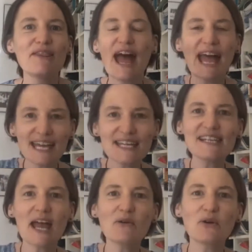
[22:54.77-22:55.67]
That is
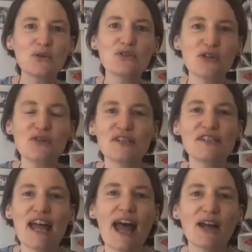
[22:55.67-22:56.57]
how God chooses
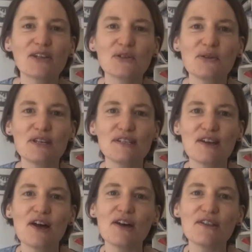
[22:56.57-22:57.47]
to act on this
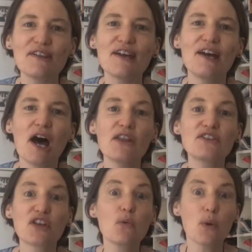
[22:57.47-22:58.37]
earth. And
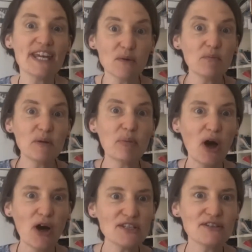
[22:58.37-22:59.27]
so we can be
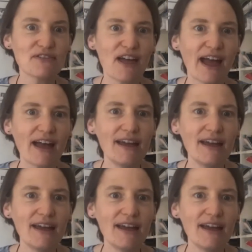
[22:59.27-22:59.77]
part of that.